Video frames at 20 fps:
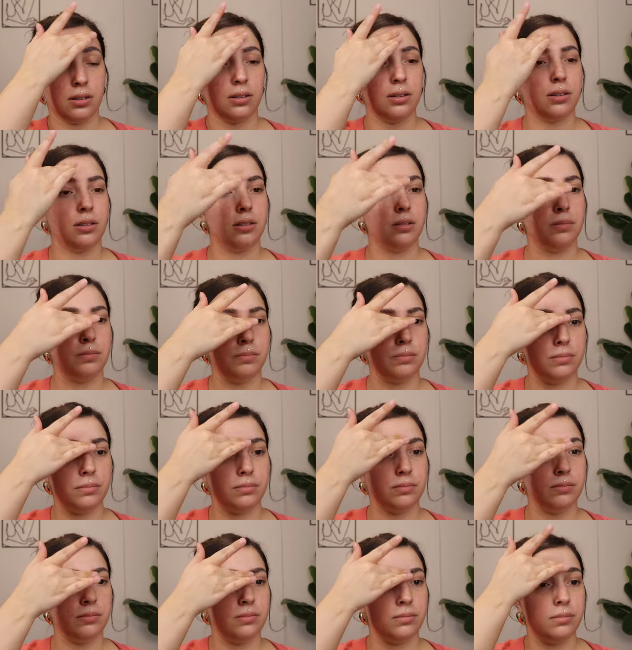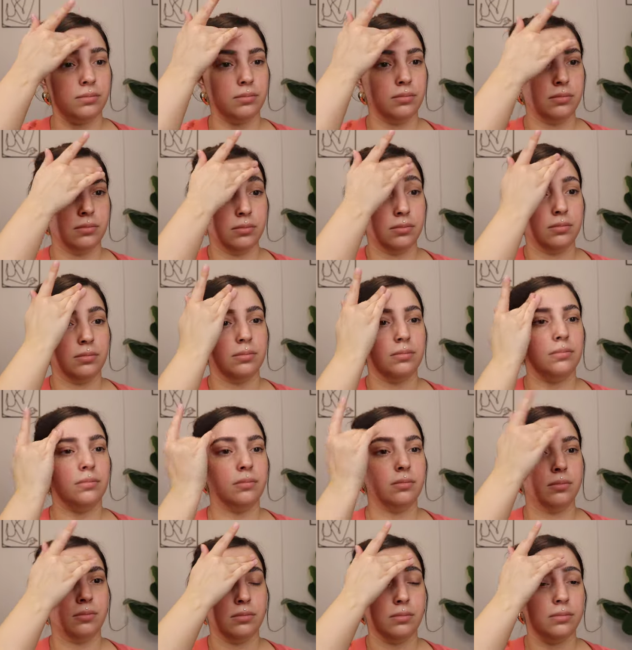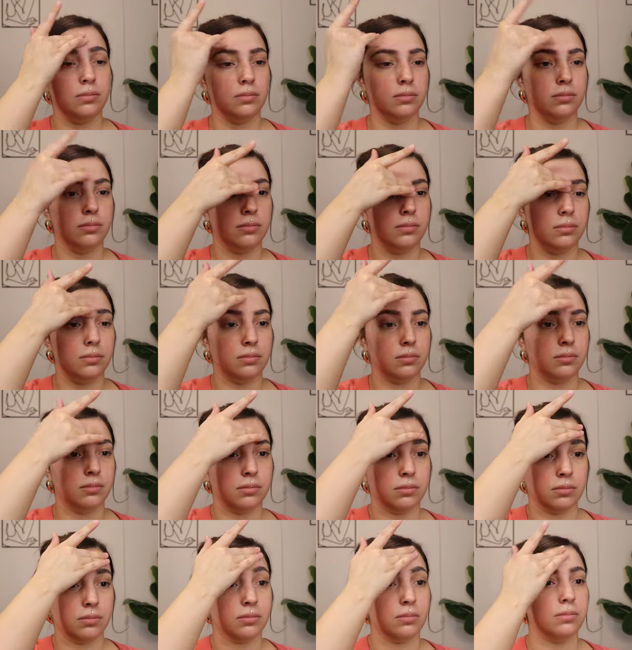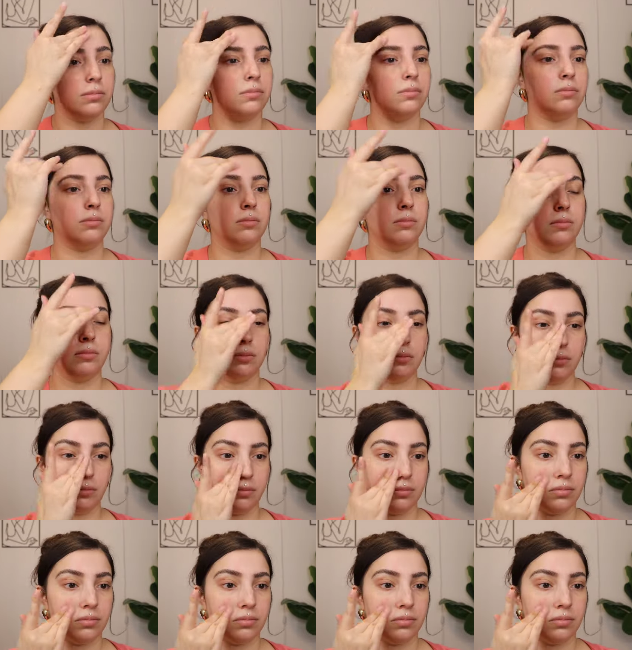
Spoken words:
(silence)